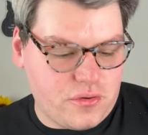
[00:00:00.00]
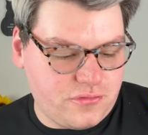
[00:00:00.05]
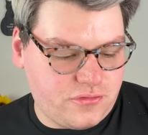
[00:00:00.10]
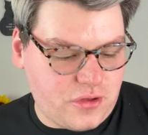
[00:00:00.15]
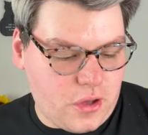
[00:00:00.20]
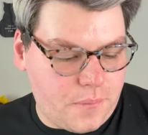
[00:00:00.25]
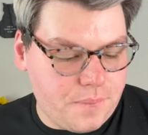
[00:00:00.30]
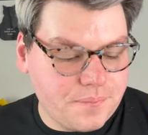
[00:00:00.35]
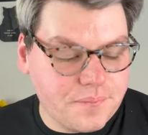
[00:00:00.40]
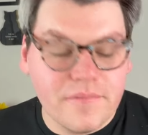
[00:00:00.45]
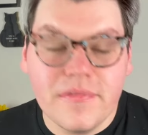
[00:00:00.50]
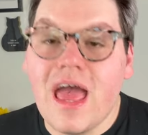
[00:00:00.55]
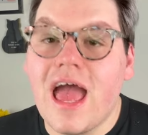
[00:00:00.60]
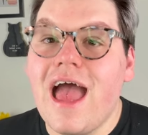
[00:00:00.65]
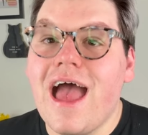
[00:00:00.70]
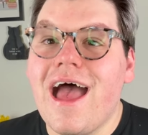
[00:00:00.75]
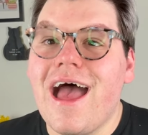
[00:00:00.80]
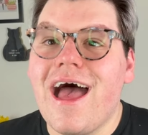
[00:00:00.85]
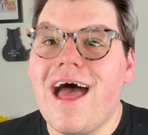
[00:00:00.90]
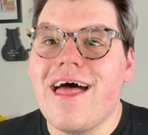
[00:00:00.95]
So
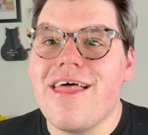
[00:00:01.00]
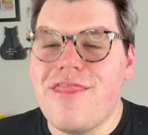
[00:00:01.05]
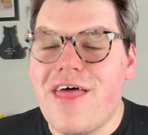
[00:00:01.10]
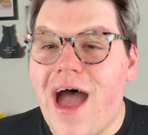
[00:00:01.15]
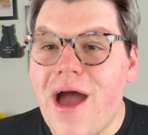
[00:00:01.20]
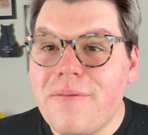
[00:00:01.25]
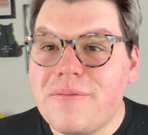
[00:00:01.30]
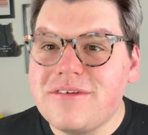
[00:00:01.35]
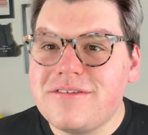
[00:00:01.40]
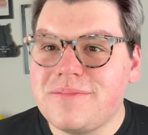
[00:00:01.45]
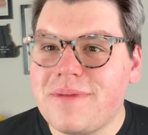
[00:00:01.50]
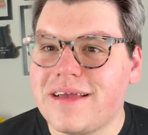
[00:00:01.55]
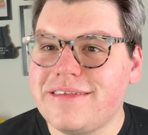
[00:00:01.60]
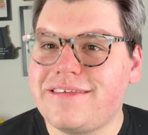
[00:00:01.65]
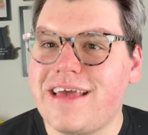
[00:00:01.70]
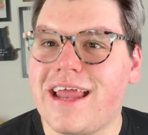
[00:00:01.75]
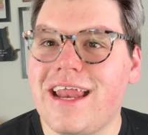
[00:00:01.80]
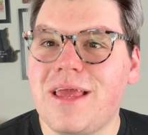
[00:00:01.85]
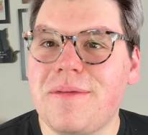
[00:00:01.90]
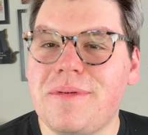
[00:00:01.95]
that was my
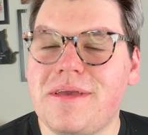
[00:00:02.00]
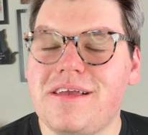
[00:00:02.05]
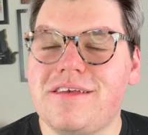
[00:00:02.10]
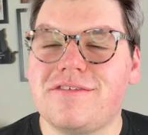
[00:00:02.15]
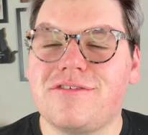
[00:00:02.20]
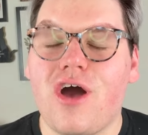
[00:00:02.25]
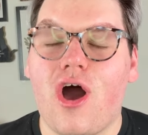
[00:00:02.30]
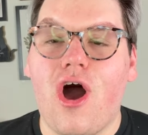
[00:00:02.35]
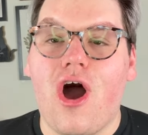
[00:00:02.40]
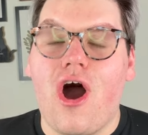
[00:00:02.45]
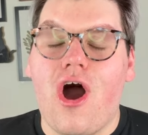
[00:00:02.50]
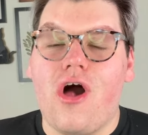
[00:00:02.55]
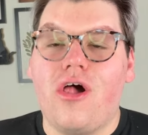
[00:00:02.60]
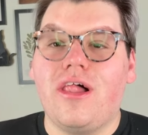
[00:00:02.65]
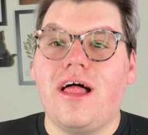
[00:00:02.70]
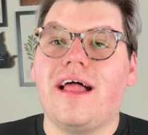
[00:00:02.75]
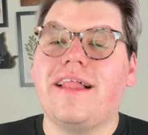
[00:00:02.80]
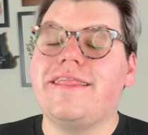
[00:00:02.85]
Teddy Bees haul.